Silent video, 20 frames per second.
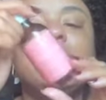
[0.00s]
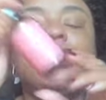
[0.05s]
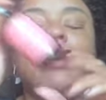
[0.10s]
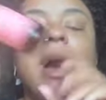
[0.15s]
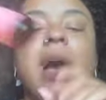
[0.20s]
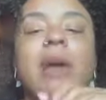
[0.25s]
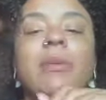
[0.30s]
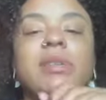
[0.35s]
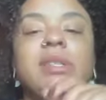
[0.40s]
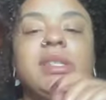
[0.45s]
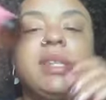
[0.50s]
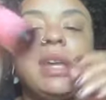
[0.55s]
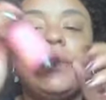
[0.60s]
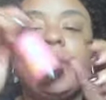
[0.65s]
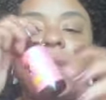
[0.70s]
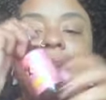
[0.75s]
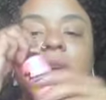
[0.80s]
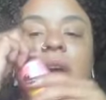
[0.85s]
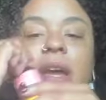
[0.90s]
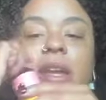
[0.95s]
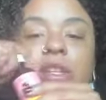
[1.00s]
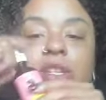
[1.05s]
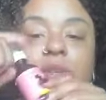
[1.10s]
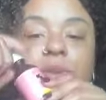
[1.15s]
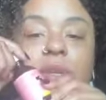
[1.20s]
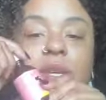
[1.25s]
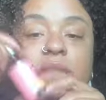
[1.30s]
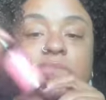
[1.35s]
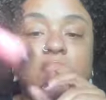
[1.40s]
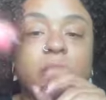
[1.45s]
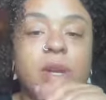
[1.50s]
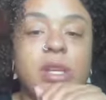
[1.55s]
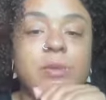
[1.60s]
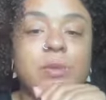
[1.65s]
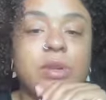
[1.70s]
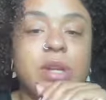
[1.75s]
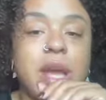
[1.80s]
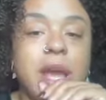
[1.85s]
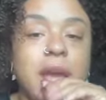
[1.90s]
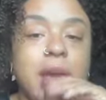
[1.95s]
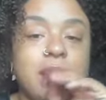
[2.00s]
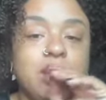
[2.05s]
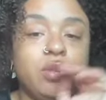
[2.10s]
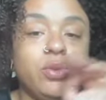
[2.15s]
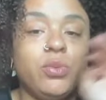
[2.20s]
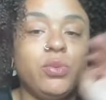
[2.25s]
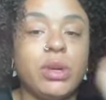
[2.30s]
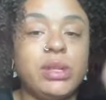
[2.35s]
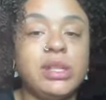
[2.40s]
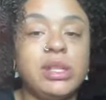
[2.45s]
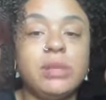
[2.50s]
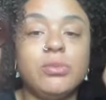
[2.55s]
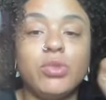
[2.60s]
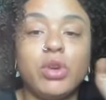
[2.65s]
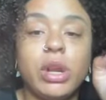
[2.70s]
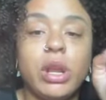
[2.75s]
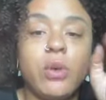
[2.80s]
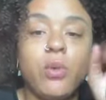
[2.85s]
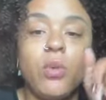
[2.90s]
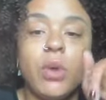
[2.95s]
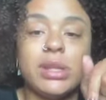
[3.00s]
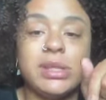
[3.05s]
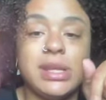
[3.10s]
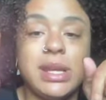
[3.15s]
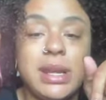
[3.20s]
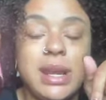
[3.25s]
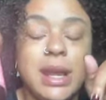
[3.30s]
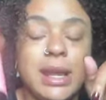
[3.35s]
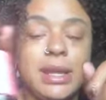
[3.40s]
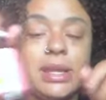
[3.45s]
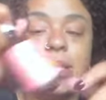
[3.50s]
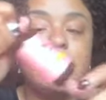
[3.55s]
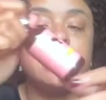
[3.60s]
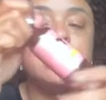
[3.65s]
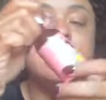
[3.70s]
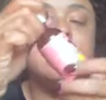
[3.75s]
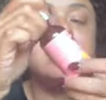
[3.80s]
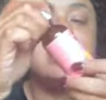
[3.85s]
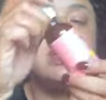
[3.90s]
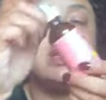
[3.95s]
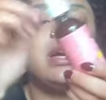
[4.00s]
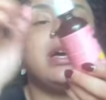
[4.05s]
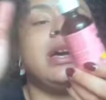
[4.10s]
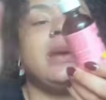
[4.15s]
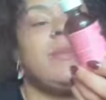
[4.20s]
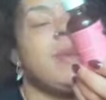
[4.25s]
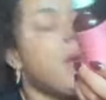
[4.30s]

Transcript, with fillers: so I would say that I do this twice per day. I do once in the morning, once at night. Um,